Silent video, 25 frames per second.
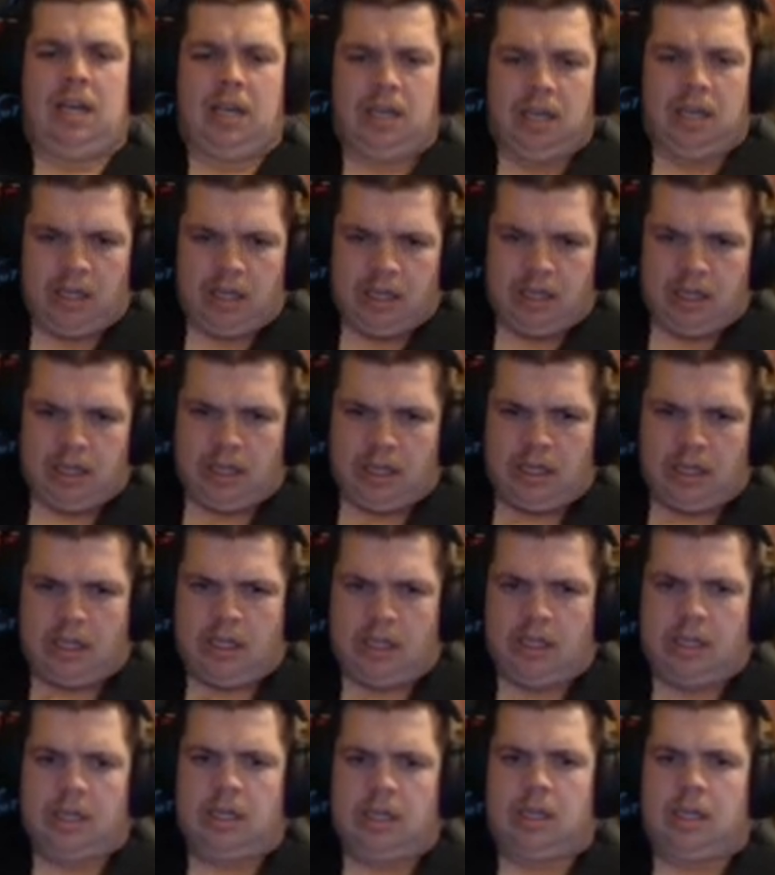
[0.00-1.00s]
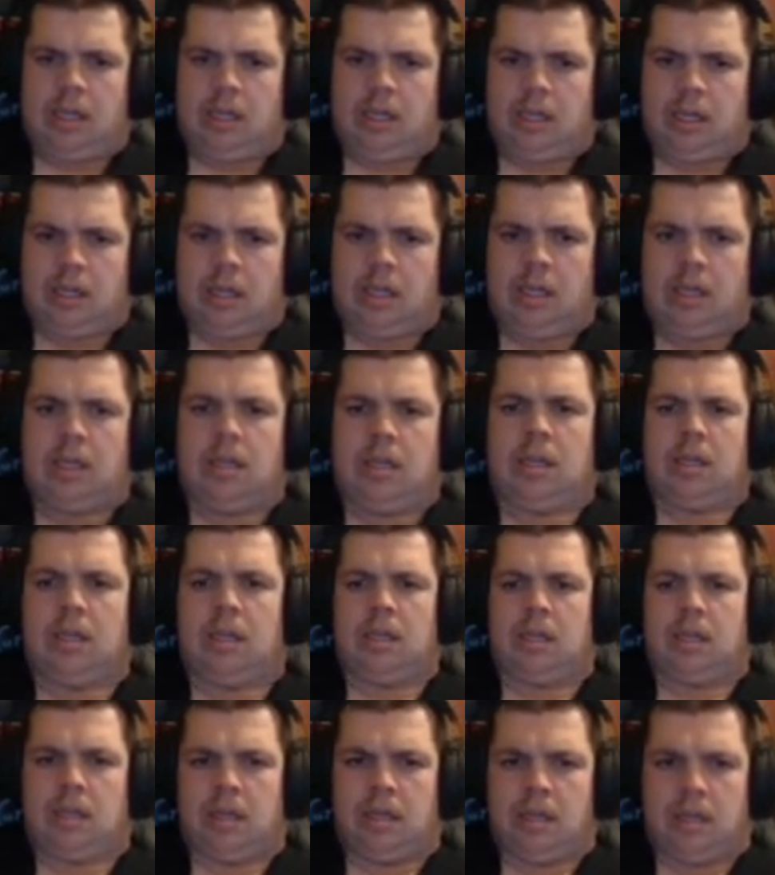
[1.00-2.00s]

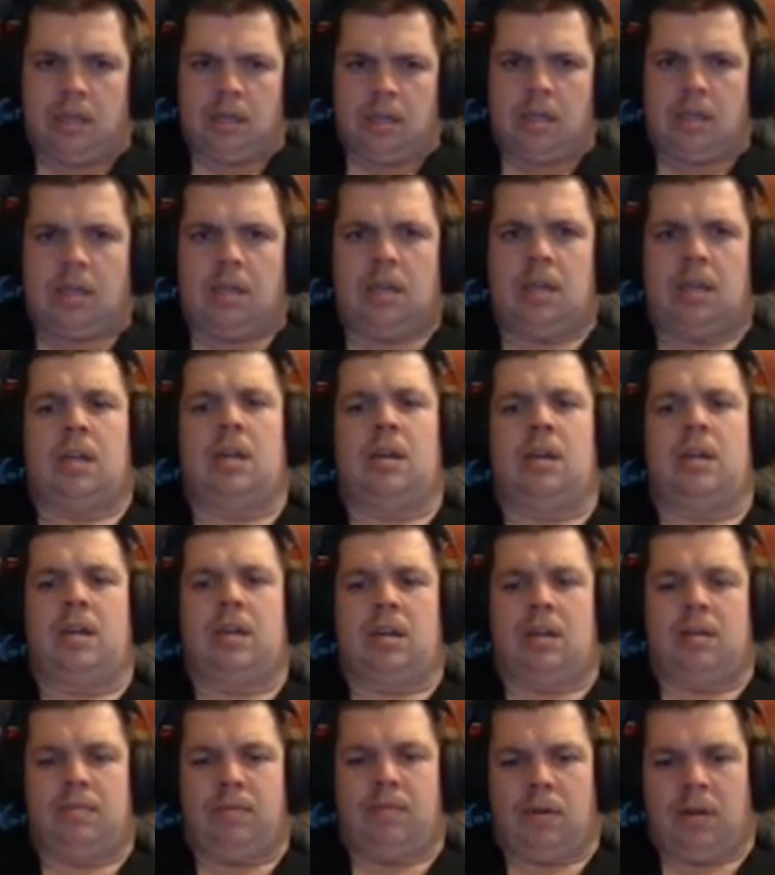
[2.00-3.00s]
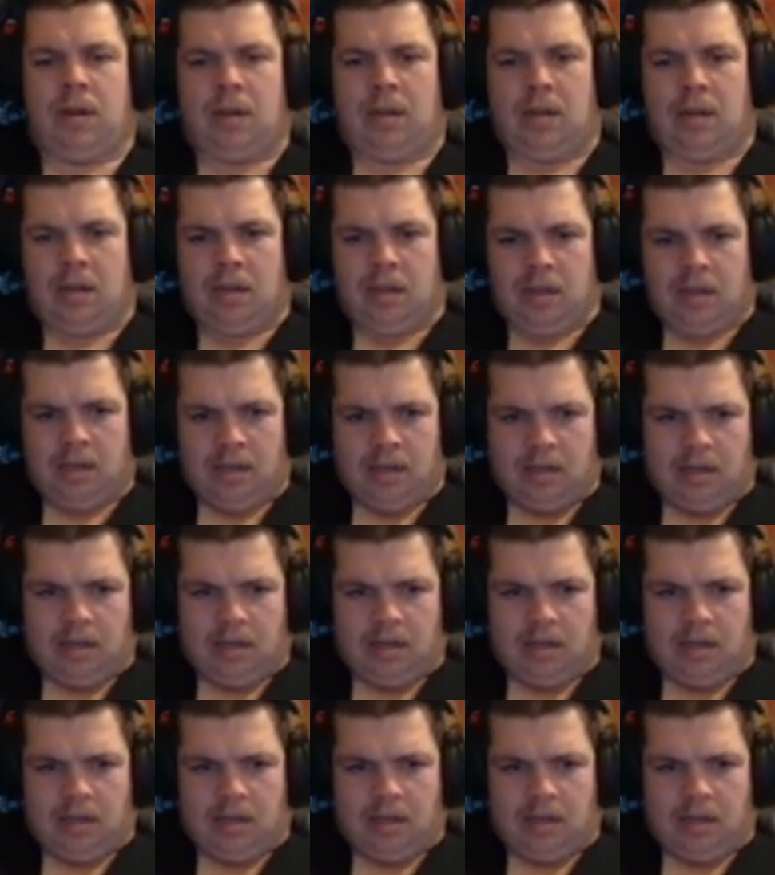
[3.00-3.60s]
(not speaking)